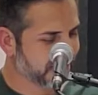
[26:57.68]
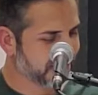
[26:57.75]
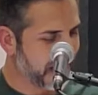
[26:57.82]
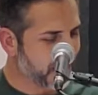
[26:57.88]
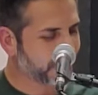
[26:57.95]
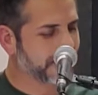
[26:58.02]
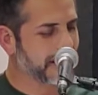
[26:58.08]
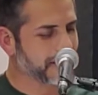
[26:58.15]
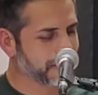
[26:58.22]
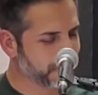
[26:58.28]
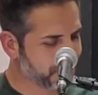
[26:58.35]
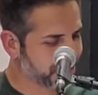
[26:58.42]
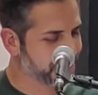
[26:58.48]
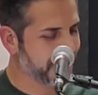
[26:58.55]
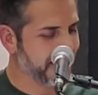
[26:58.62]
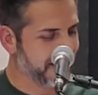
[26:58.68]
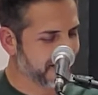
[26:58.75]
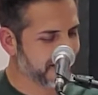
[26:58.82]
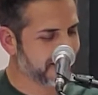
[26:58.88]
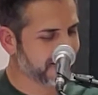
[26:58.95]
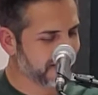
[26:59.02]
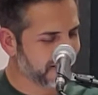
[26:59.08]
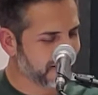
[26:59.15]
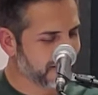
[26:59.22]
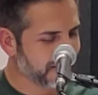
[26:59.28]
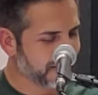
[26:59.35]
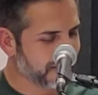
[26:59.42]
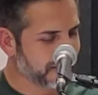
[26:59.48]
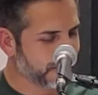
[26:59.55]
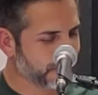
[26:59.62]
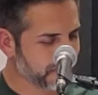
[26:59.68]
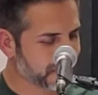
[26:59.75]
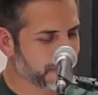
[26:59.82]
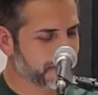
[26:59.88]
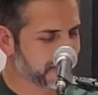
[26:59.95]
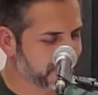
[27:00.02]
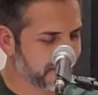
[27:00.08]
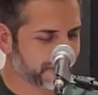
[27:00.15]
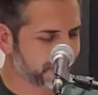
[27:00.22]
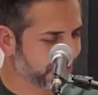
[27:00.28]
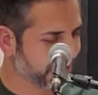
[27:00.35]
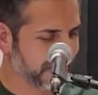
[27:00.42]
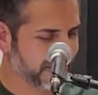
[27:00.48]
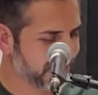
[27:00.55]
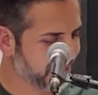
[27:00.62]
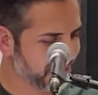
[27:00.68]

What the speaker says: How can you say we shall be set free?